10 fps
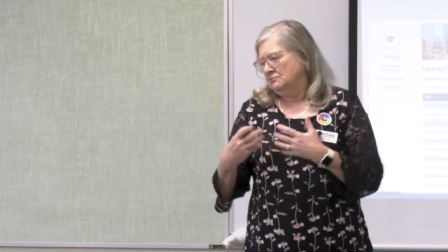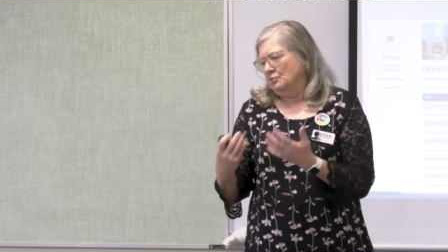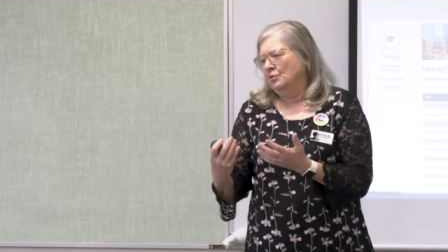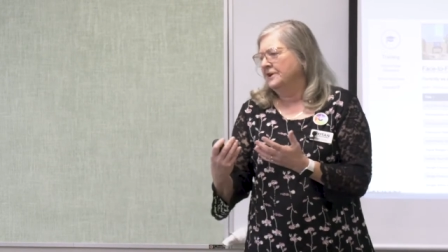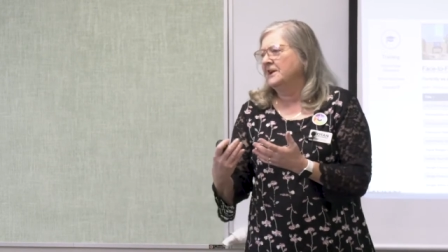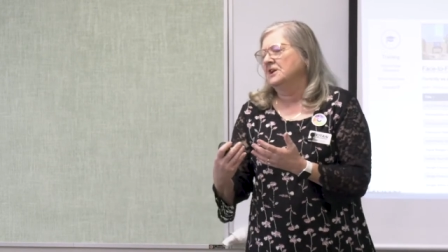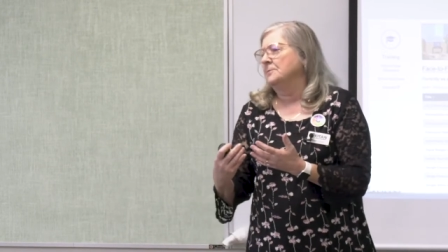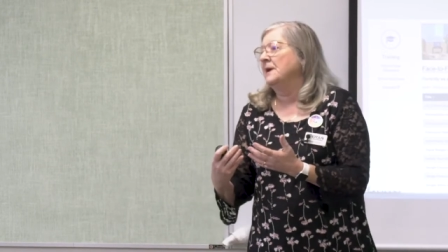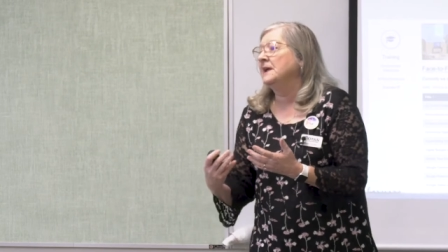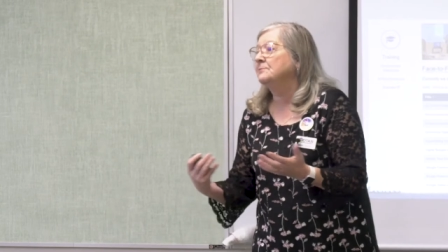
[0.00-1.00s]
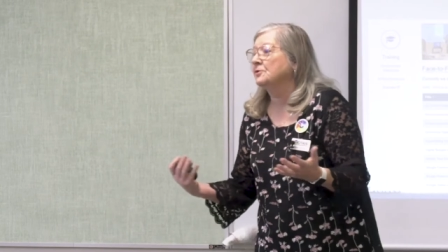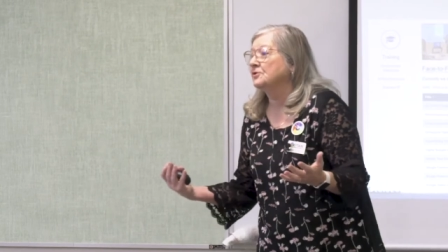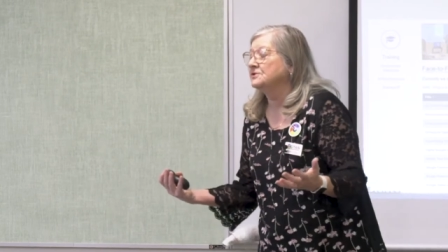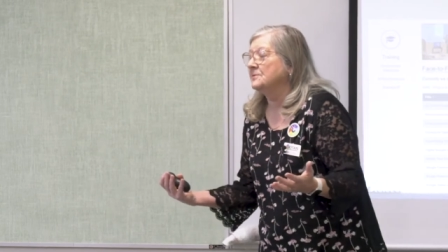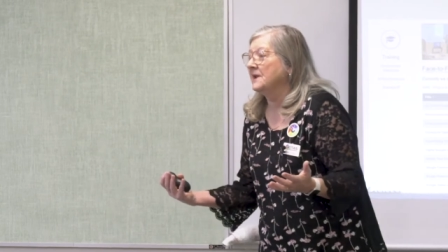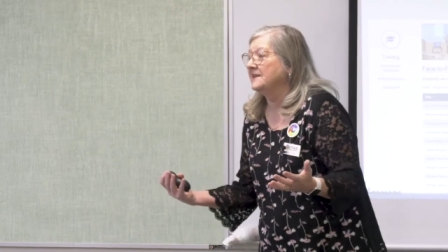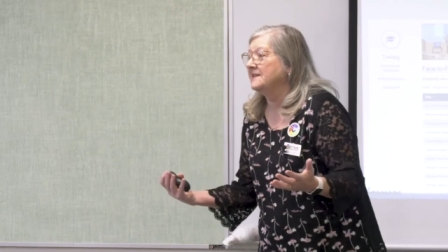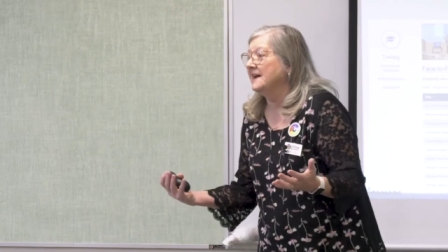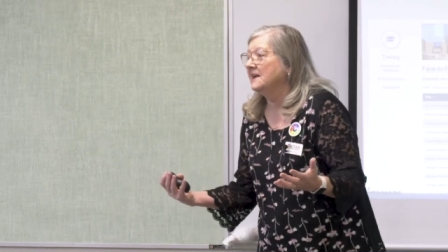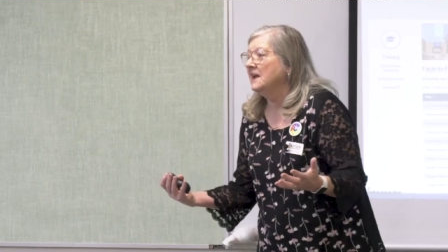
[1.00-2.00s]
working on a paper or something like
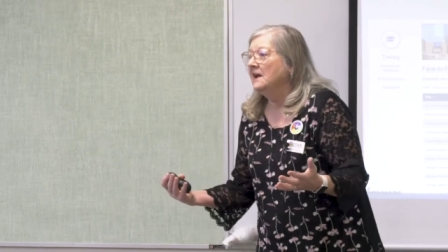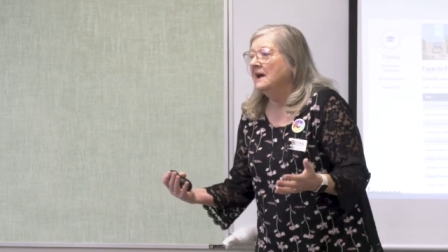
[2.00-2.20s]
that?